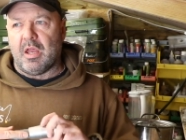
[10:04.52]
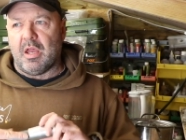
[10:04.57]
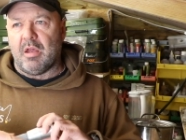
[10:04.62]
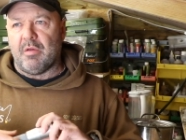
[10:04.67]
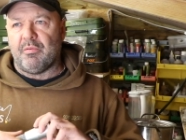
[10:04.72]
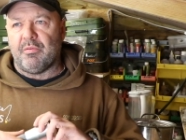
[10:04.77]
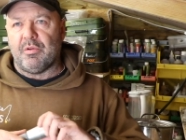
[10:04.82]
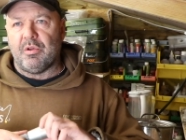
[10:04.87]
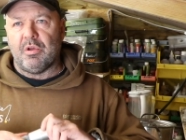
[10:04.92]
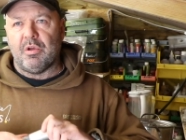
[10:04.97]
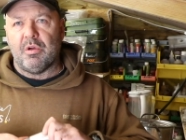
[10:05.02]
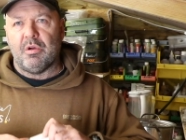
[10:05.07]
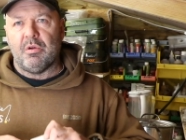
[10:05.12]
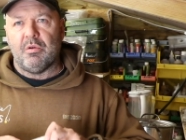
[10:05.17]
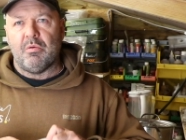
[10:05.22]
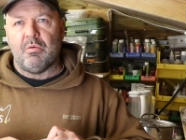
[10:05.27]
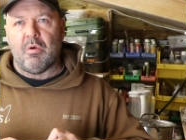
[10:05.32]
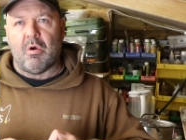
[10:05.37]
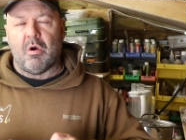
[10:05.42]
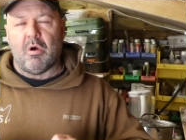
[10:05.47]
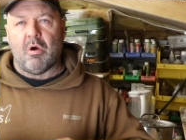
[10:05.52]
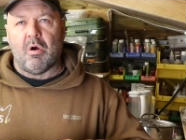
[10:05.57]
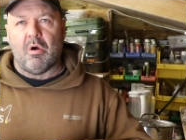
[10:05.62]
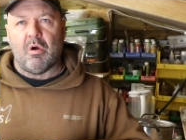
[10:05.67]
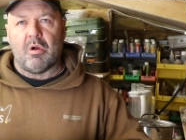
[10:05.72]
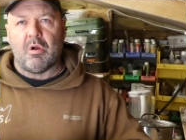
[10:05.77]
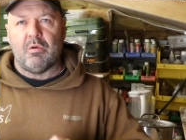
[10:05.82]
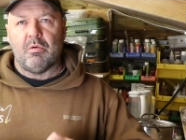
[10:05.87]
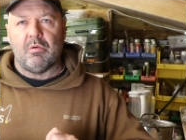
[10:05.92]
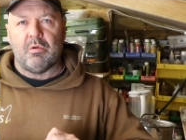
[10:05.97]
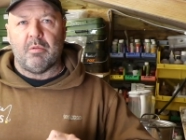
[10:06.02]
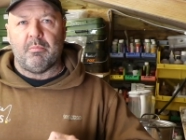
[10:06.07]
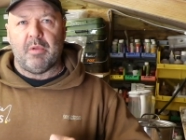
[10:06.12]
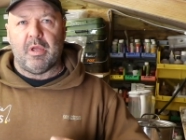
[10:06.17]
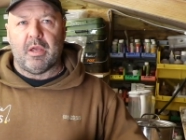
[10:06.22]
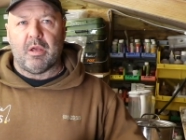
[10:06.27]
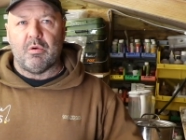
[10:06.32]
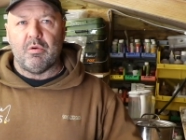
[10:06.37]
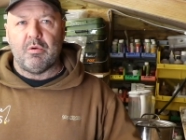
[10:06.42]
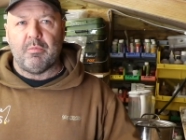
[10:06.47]
if you are going to
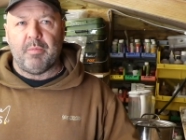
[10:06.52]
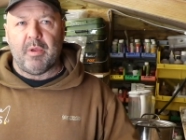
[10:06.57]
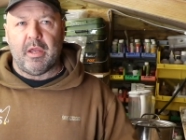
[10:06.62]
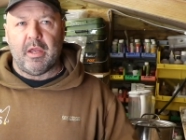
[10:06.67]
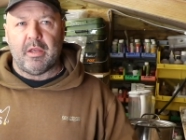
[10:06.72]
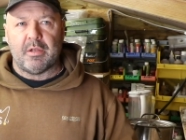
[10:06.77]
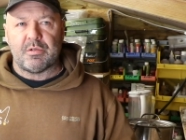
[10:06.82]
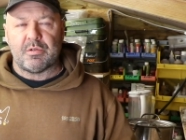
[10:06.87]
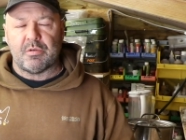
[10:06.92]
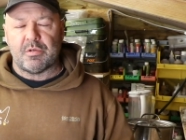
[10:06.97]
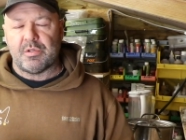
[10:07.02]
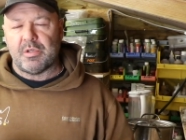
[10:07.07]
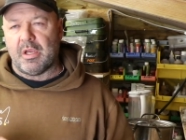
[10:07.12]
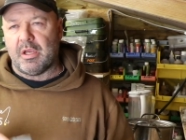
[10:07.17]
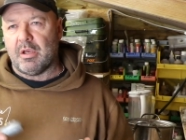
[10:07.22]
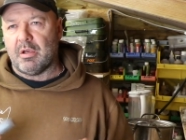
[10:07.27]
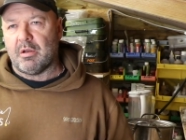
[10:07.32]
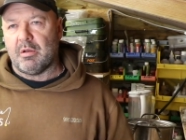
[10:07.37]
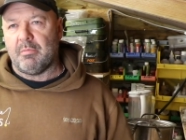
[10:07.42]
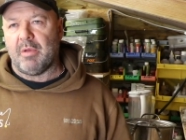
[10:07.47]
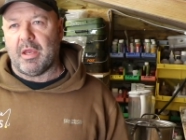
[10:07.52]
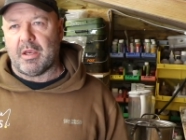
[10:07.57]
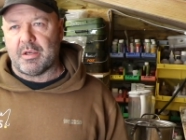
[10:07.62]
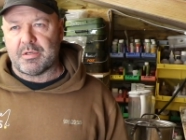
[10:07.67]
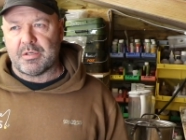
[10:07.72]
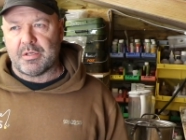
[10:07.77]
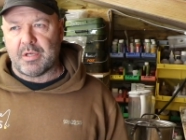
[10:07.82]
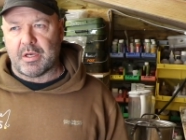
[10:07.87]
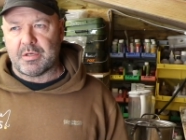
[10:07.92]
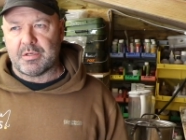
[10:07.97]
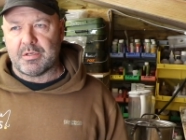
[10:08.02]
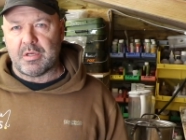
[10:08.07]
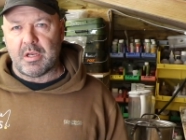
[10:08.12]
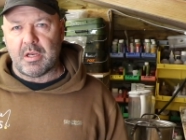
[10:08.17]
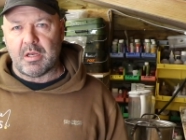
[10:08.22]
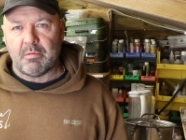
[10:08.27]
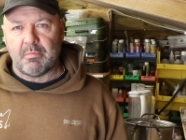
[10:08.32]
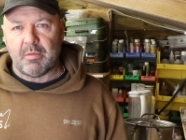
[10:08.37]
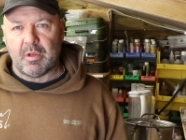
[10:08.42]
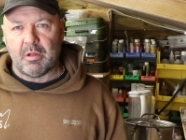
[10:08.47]
make hook baits. So say you're going to make a
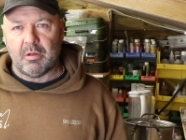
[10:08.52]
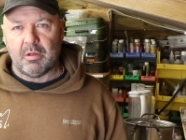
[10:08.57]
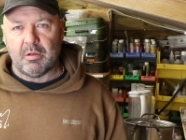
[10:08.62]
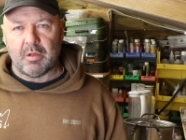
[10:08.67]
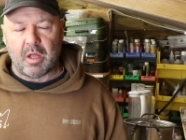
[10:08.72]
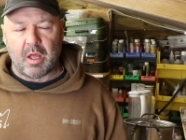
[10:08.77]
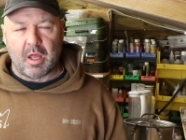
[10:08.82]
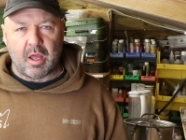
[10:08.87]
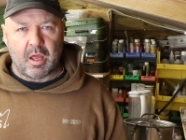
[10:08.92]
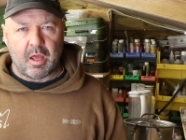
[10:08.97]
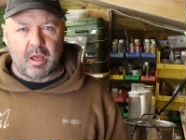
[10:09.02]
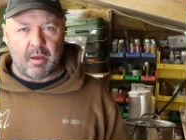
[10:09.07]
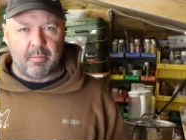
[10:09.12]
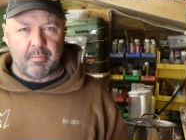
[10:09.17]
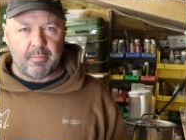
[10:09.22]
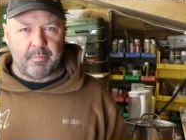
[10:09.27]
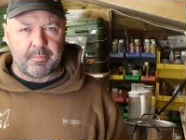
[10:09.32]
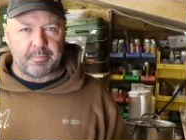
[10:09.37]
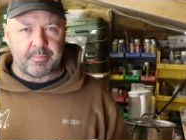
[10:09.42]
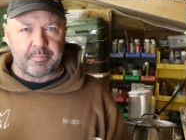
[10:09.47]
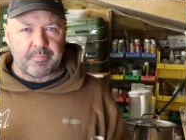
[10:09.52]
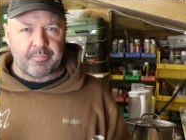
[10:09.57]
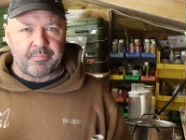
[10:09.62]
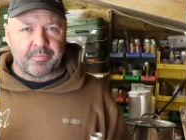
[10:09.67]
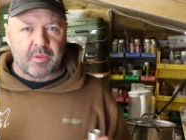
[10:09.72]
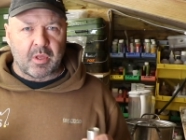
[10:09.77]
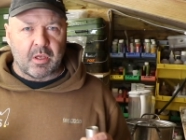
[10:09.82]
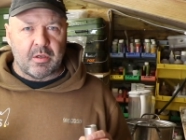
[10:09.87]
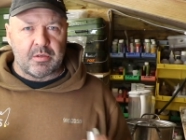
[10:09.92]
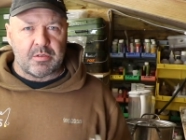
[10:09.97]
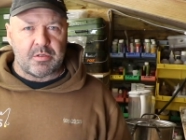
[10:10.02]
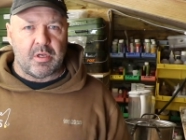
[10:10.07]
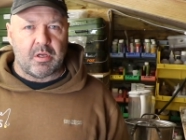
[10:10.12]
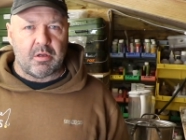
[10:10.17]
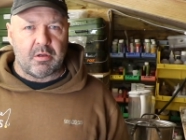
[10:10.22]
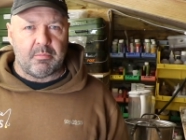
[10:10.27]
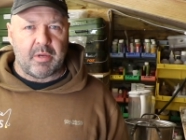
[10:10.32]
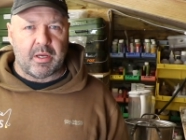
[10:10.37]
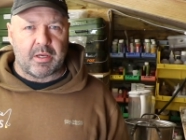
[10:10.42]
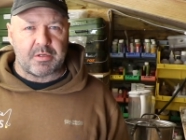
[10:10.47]

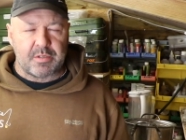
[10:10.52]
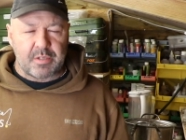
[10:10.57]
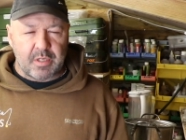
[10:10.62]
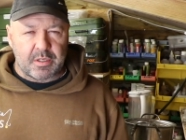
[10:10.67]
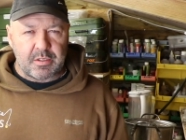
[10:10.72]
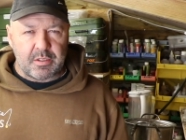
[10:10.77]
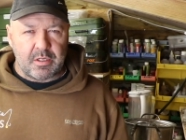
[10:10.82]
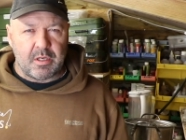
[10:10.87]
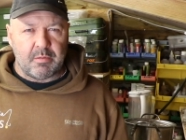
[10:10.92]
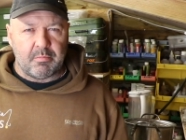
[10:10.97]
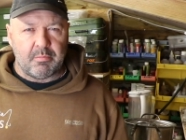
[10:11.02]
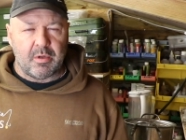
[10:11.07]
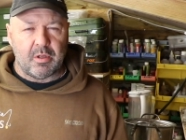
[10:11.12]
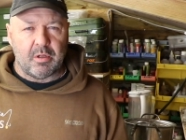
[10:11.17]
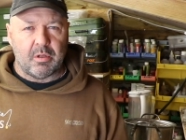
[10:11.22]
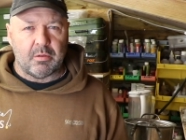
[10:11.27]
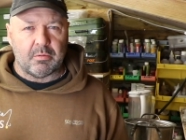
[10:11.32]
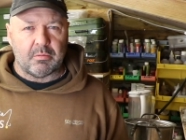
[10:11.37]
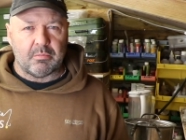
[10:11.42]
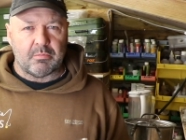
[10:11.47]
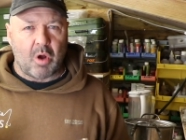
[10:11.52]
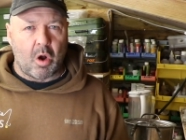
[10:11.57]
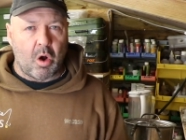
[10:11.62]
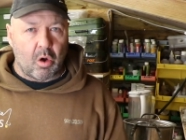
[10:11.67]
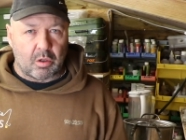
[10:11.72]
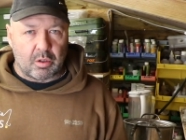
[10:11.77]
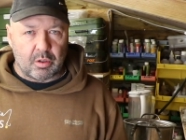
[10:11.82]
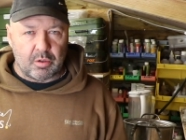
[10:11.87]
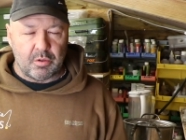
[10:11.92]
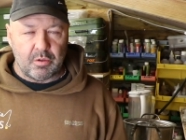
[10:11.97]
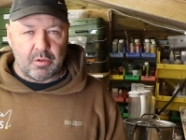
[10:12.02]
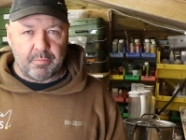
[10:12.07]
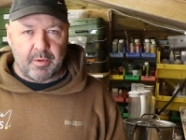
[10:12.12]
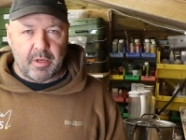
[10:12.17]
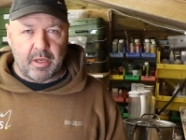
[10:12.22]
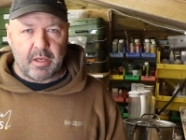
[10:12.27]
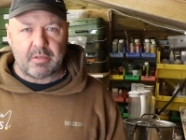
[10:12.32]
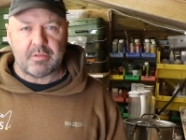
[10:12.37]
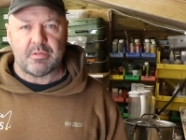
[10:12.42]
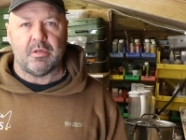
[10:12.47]
16mm hardened hook
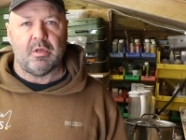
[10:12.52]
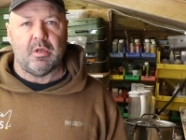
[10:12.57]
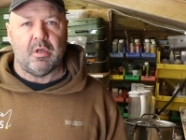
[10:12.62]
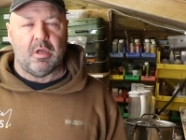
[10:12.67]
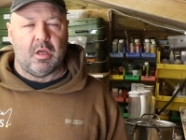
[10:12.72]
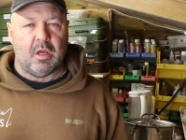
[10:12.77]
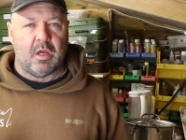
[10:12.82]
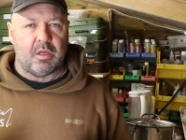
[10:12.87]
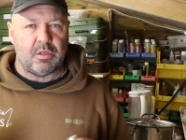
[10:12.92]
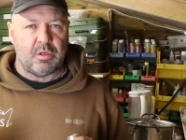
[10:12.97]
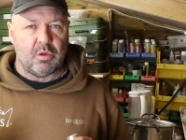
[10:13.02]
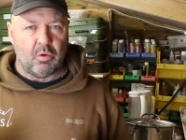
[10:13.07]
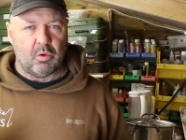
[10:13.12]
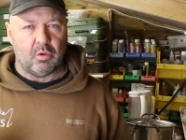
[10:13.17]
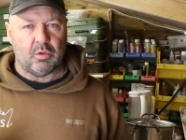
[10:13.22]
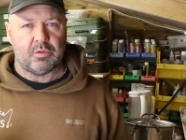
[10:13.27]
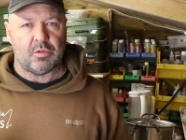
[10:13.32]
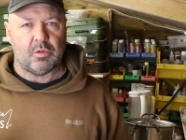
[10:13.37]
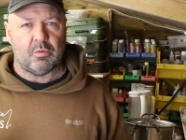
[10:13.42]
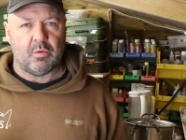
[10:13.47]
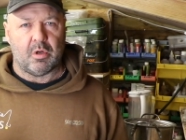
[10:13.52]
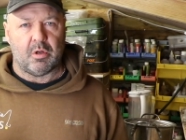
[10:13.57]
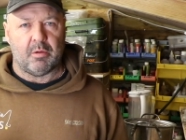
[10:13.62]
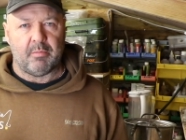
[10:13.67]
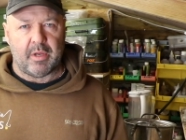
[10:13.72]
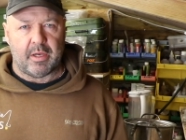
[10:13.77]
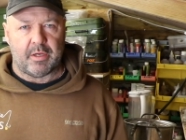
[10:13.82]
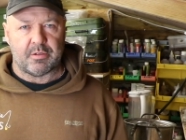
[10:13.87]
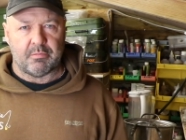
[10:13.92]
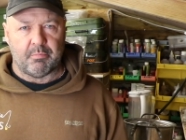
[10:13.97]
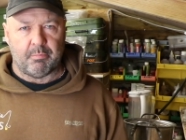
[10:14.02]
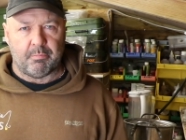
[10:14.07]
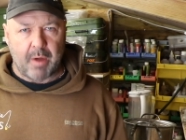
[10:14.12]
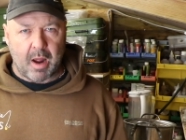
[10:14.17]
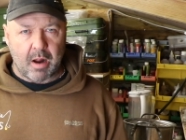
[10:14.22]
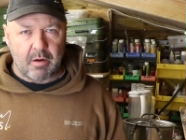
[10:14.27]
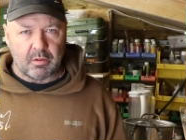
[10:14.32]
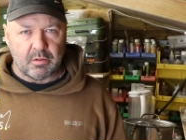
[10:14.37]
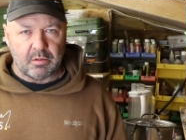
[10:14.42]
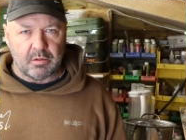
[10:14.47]
bait, and you also want to make some
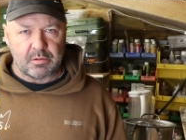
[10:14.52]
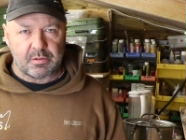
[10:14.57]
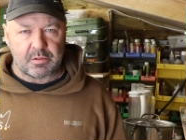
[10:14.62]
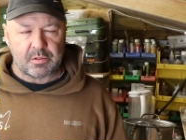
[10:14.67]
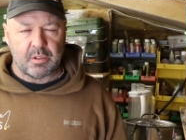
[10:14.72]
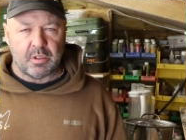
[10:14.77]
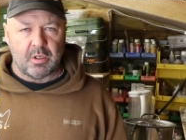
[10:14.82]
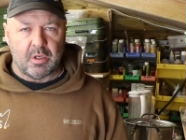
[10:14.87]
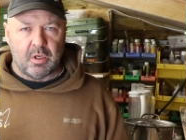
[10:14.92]
barrels.